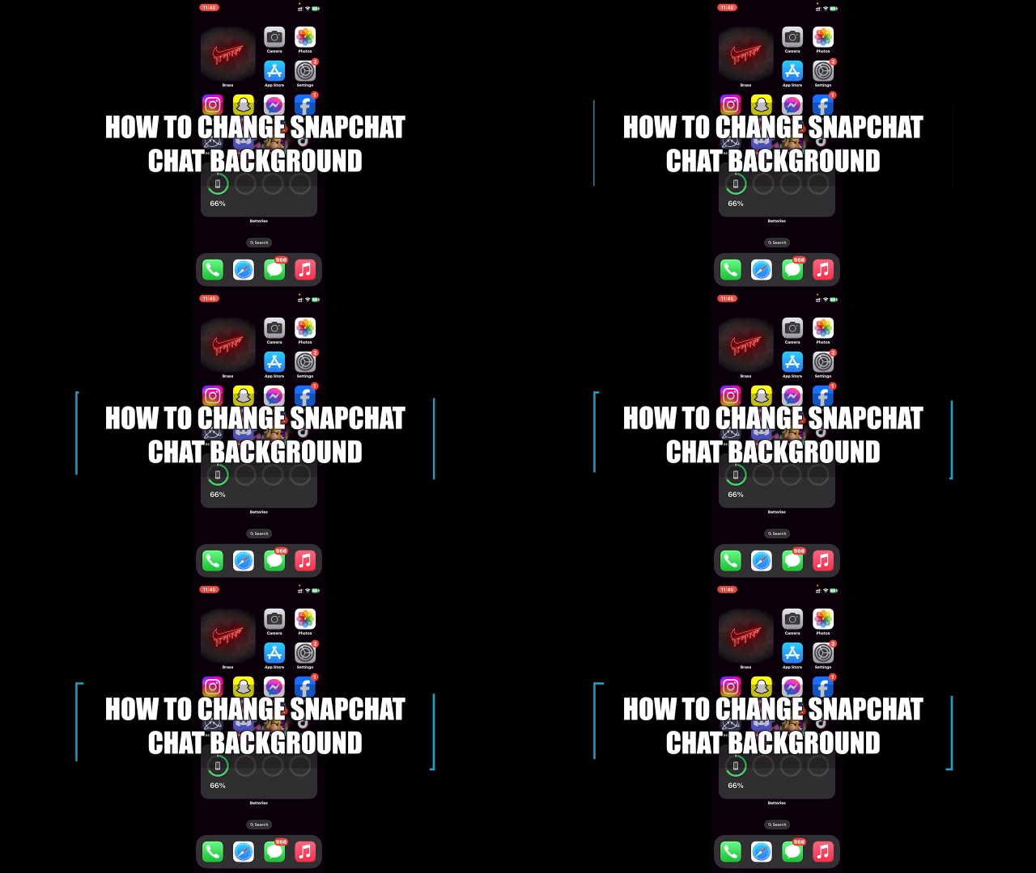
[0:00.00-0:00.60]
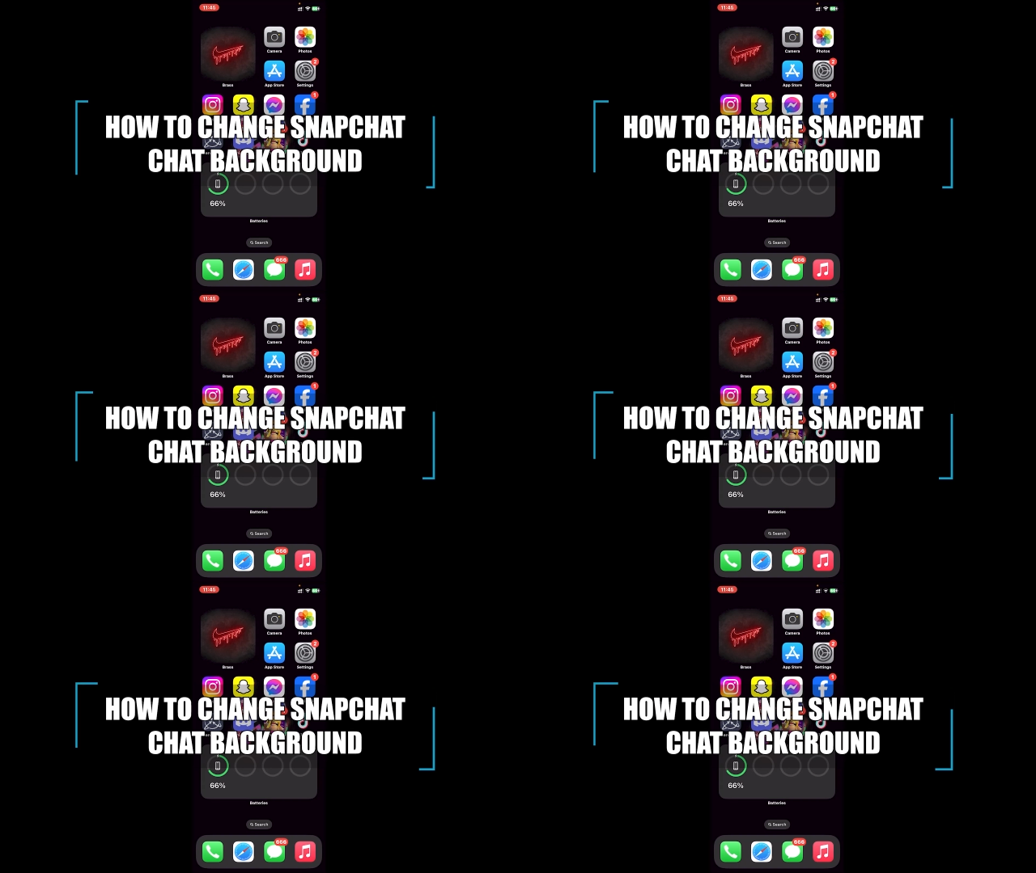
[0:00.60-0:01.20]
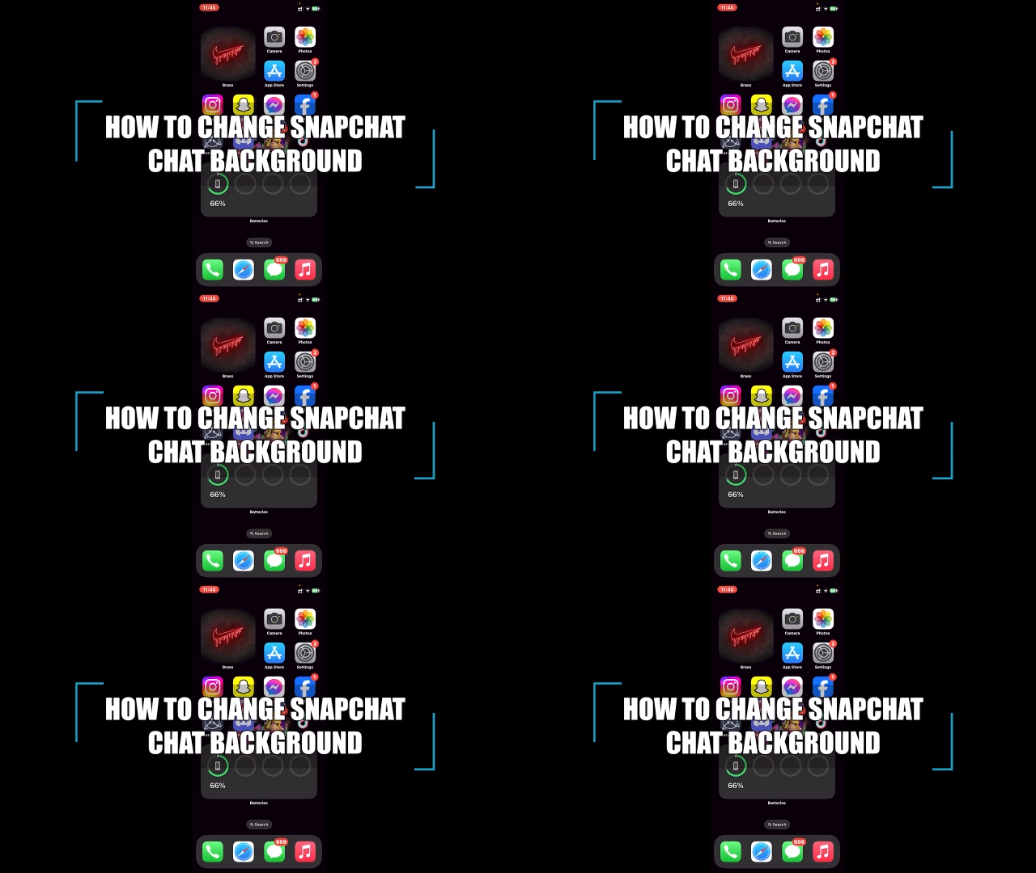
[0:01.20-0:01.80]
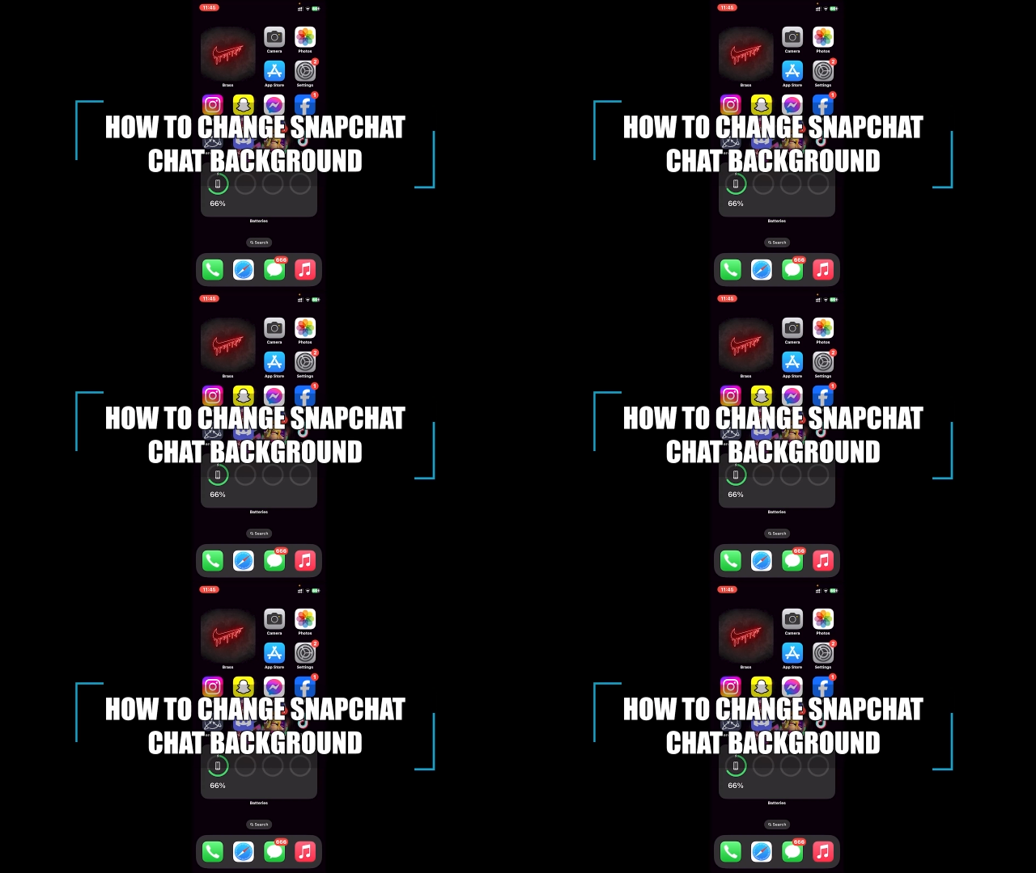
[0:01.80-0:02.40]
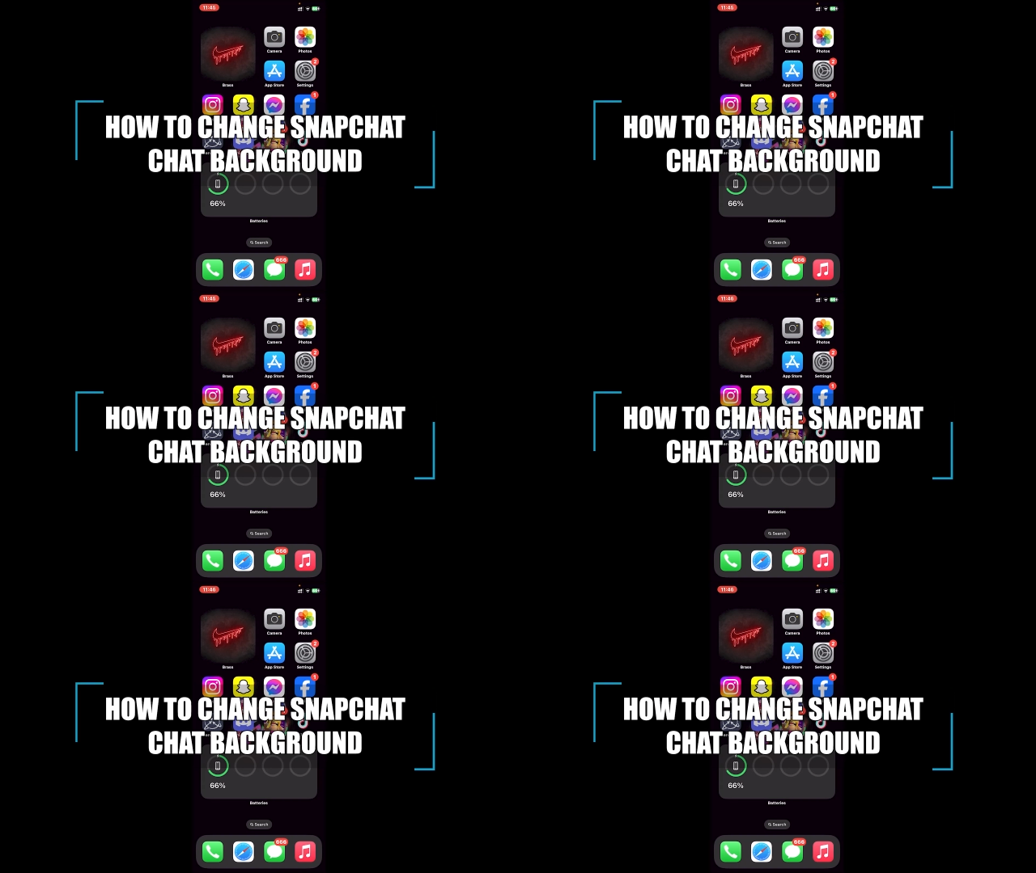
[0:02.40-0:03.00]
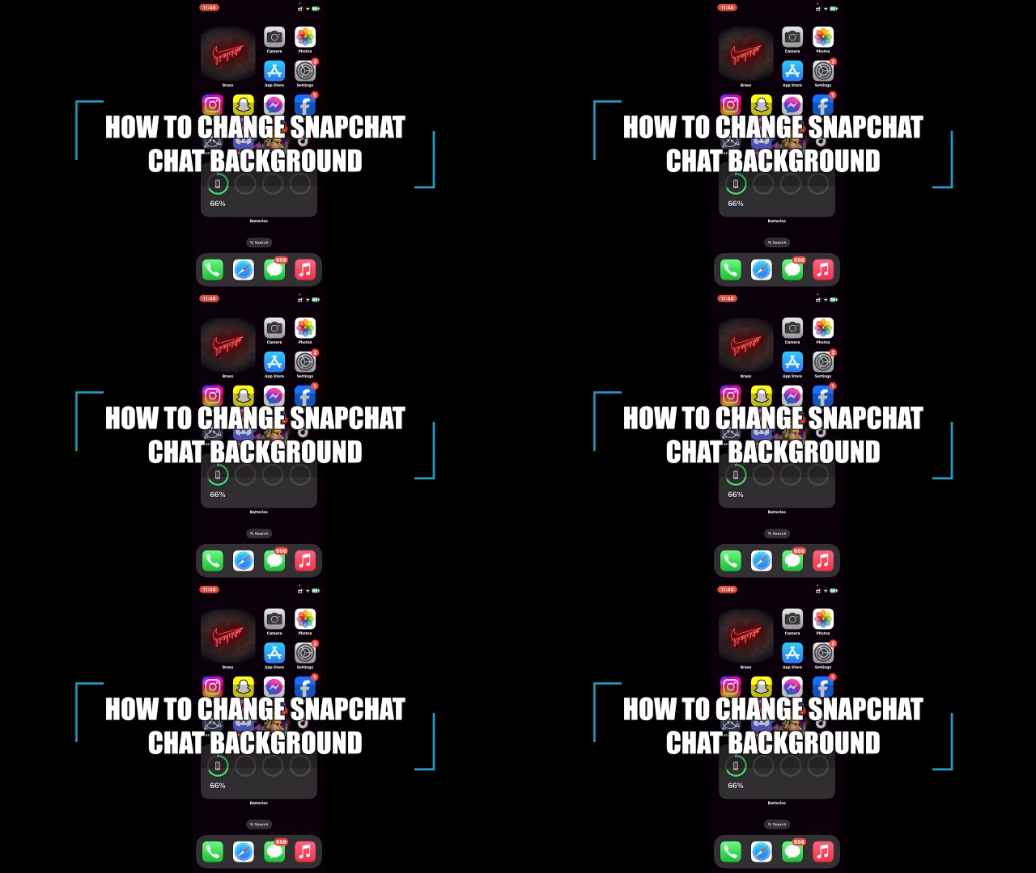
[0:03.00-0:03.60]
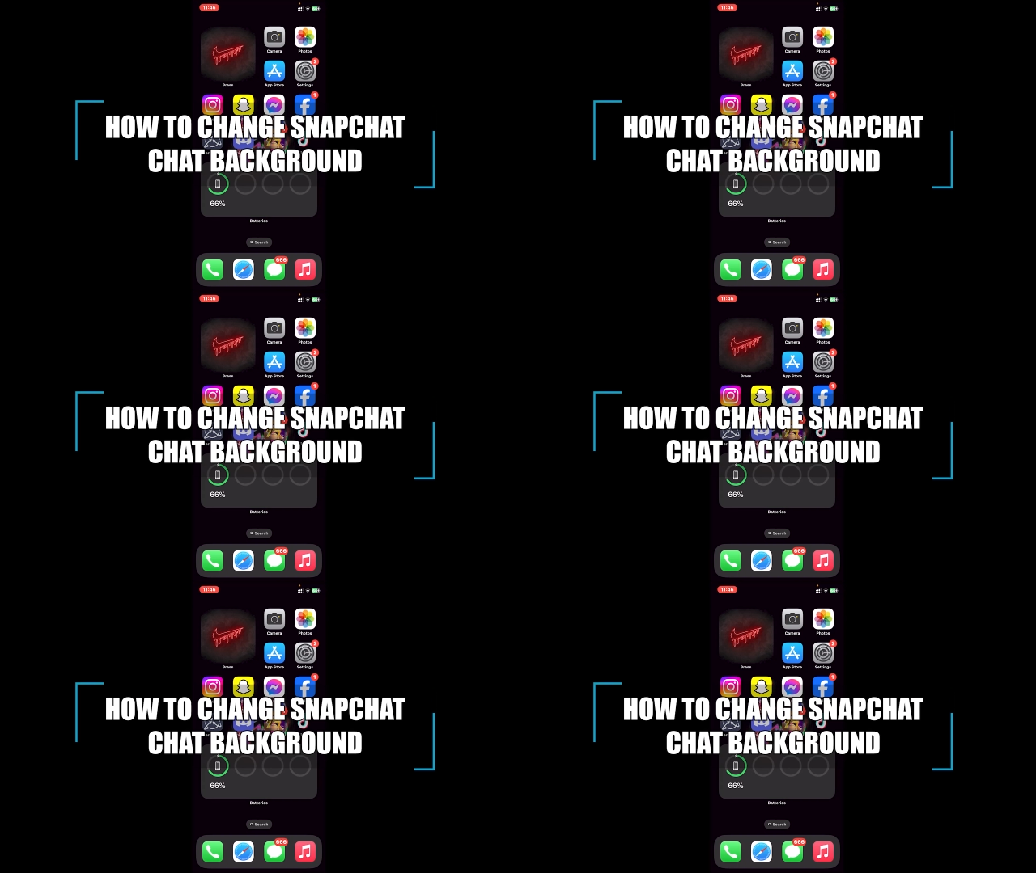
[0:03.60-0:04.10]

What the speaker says: No face is visible, so there are no lips to read.